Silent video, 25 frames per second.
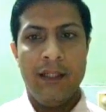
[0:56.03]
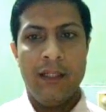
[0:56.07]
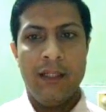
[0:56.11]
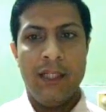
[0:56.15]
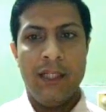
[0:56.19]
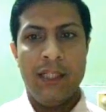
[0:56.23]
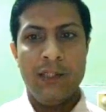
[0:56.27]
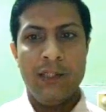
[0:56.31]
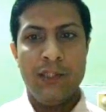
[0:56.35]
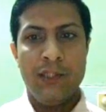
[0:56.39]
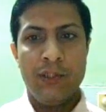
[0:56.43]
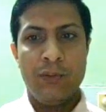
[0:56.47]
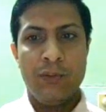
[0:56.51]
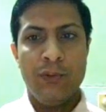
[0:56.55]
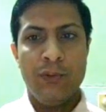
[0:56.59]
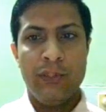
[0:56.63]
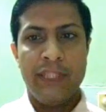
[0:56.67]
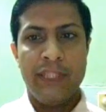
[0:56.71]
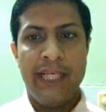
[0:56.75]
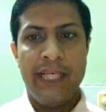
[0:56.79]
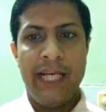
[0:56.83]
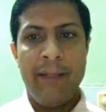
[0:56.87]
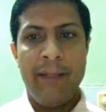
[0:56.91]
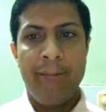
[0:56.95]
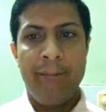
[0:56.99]
under root
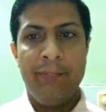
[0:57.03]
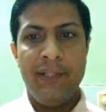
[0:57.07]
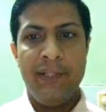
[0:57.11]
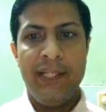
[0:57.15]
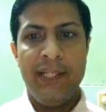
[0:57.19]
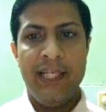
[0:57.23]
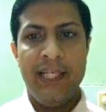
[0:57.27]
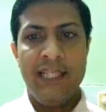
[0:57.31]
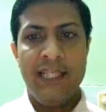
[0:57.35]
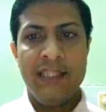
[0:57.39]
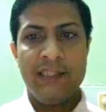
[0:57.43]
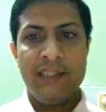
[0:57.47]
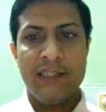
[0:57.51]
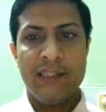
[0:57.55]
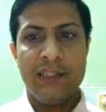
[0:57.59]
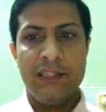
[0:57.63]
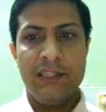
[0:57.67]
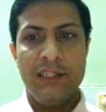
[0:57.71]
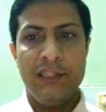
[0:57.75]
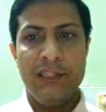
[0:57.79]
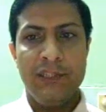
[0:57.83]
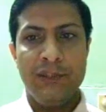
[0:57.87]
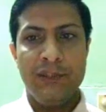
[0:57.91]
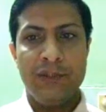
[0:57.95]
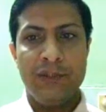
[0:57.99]
NP dash
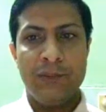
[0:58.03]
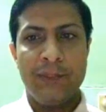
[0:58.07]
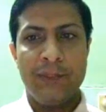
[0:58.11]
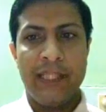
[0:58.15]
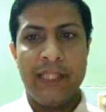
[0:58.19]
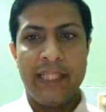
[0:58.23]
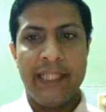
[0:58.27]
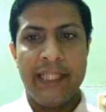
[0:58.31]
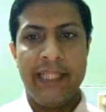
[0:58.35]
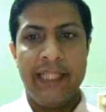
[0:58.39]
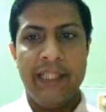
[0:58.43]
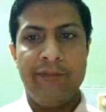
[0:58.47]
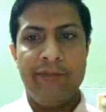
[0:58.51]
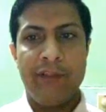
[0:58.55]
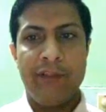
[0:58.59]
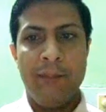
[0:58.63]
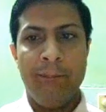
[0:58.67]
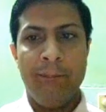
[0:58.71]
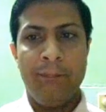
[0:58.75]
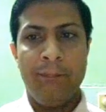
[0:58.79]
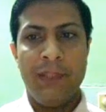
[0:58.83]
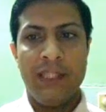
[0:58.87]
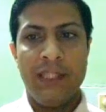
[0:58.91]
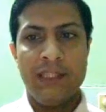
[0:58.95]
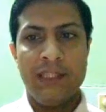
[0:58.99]
into bracket
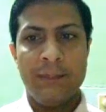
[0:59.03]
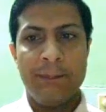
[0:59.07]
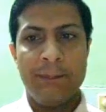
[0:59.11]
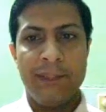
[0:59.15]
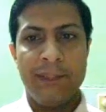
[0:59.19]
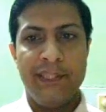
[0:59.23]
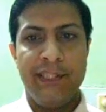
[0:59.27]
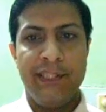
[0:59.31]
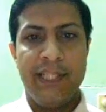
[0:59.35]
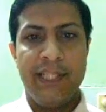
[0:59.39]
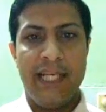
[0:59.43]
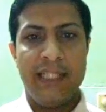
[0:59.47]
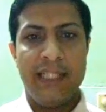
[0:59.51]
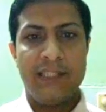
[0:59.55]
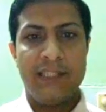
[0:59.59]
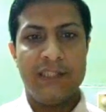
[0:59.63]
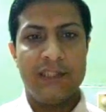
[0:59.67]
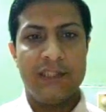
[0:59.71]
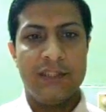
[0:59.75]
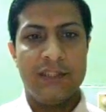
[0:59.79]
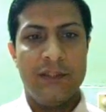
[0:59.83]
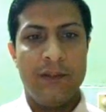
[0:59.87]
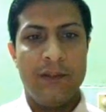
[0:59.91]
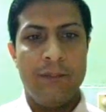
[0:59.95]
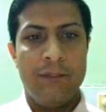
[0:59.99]
1 plus P
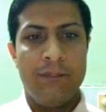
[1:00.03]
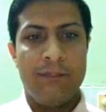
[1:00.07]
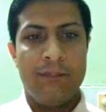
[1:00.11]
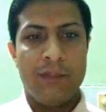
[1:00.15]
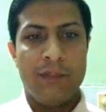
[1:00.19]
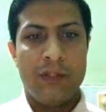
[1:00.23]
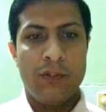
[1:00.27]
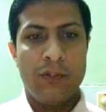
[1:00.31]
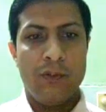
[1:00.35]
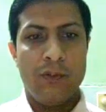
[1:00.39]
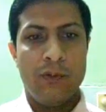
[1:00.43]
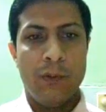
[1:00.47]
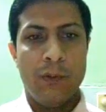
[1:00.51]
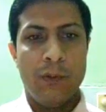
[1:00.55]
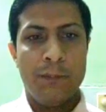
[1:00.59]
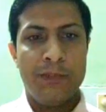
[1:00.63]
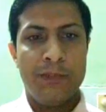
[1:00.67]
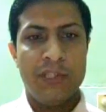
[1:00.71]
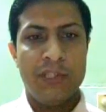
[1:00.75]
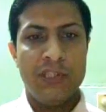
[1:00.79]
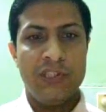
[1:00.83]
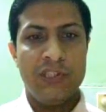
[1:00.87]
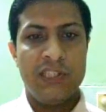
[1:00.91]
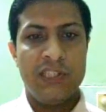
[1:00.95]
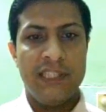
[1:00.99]
dash,
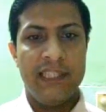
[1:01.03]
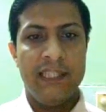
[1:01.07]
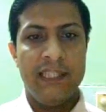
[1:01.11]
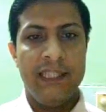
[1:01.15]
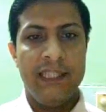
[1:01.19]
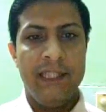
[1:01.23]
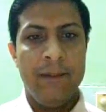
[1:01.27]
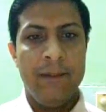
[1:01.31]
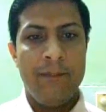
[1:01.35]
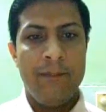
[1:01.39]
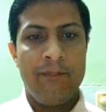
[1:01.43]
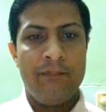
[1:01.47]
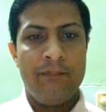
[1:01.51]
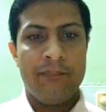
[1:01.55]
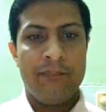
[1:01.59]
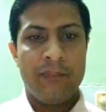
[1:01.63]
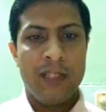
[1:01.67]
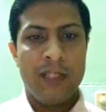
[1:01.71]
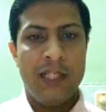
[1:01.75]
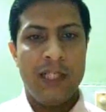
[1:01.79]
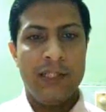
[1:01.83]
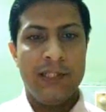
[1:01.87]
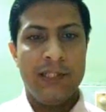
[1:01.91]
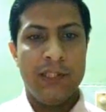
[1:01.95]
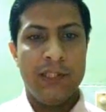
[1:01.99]
option C
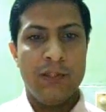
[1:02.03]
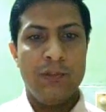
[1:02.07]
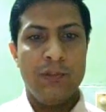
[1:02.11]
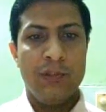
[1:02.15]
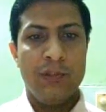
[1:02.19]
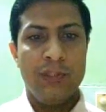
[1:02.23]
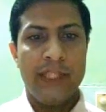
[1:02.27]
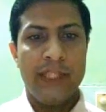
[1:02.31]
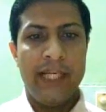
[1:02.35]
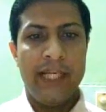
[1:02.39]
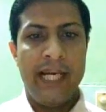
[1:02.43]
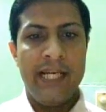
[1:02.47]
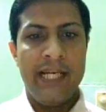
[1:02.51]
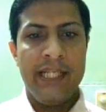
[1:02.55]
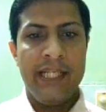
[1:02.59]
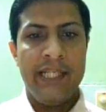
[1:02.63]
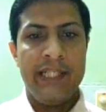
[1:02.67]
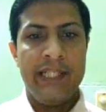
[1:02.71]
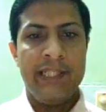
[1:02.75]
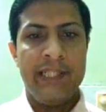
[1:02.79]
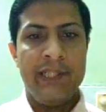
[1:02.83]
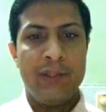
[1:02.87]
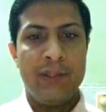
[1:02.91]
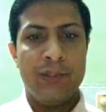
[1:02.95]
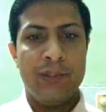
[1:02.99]
under root N
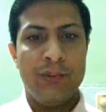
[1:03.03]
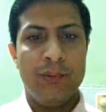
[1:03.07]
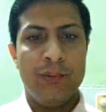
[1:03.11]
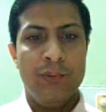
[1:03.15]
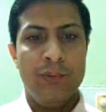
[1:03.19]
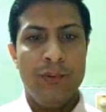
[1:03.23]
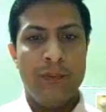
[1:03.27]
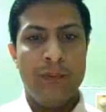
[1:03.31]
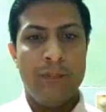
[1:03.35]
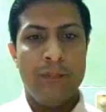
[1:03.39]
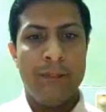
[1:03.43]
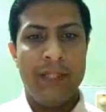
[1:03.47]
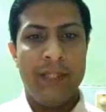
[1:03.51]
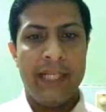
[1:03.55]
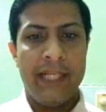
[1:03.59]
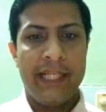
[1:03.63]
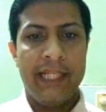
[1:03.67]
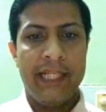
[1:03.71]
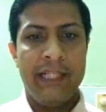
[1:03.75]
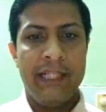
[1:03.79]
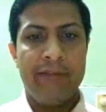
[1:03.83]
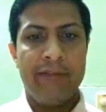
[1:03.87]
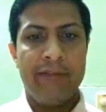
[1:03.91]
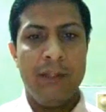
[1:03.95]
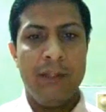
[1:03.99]
into
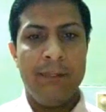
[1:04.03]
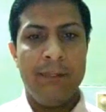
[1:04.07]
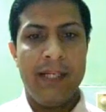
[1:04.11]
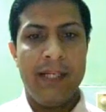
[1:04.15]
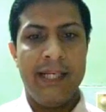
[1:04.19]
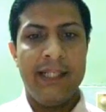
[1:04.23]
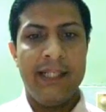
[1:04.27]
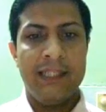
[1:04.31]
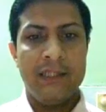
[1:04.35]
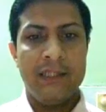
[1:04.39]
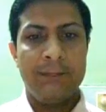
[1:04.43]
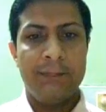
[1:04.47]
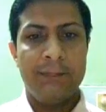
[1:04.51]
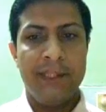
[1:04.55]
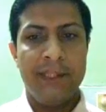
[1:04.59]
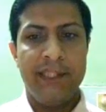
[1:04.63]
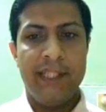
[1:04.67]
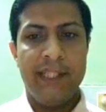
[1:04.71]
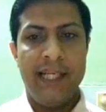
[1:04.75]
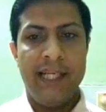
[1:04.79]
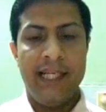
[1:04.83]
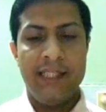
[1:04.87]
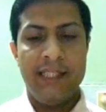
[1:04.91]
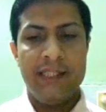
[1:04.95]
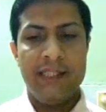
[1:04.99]
bracket minus P
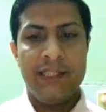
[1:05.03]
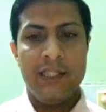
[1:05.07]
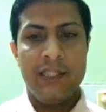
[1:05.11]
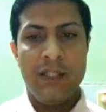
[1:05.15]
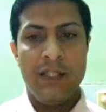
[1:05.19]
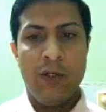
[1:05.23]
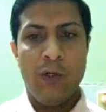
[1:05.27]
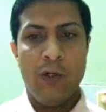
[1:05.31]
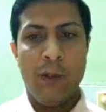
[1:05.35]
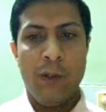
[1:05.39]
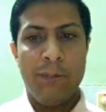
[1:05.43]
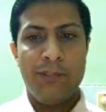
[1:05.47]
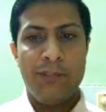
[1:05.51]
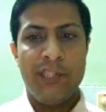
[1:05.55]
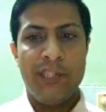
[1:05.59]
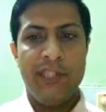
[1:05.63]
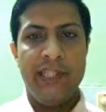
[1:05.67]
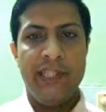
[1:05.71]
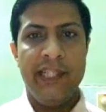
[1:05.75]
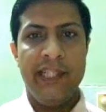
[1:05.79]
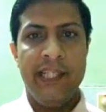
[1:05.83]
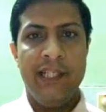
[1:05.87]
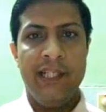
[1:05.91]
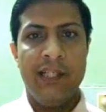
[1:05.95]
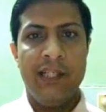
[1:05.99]
dash, option
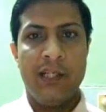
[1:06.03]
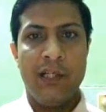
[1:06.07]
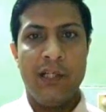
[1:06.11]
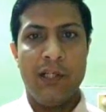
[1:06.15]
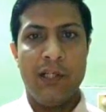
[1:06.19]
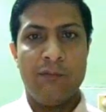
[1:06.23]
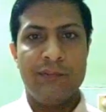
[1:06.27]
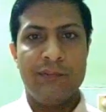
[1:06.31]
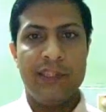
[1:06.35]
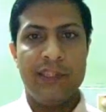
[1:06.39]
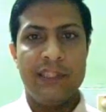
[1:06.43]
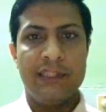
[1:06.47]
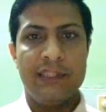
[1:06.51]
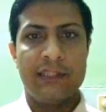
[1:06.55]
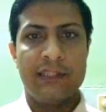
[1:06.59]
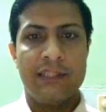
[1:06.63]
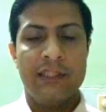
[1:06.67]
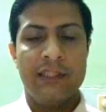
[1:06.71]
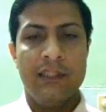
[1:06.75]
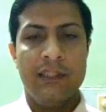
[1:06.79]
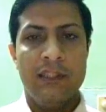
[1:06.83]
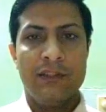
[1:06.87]
D none of these.